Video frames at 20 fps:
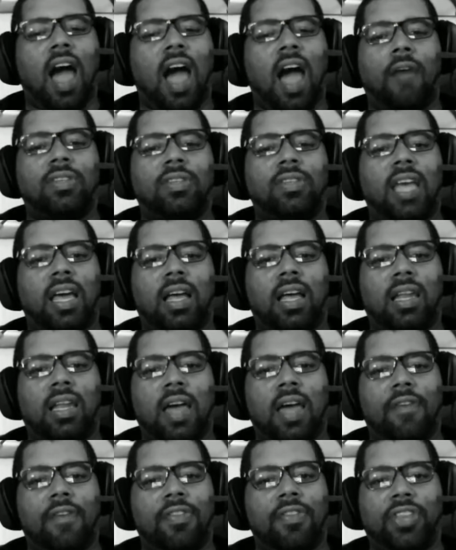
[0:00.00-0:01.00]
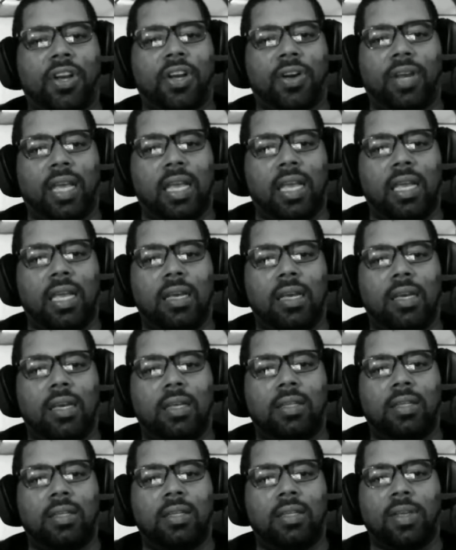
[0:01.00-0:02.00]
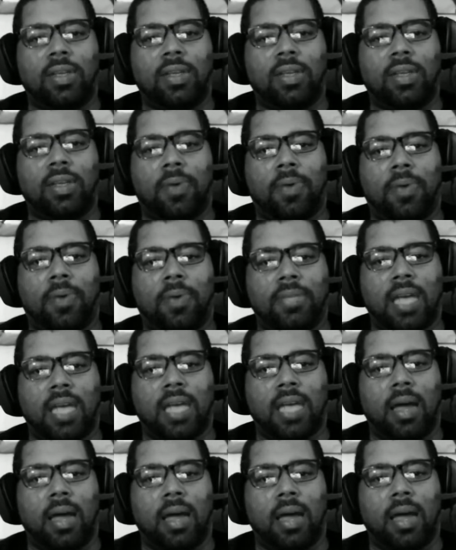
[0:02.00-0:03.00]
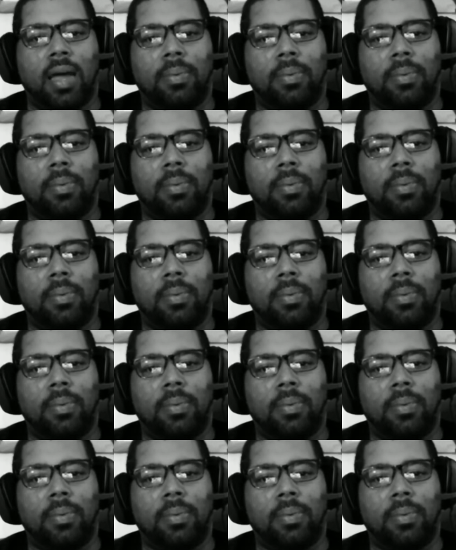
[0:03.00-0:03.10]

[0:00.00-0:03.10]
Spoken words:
was at 11:30. That wasn't prime time.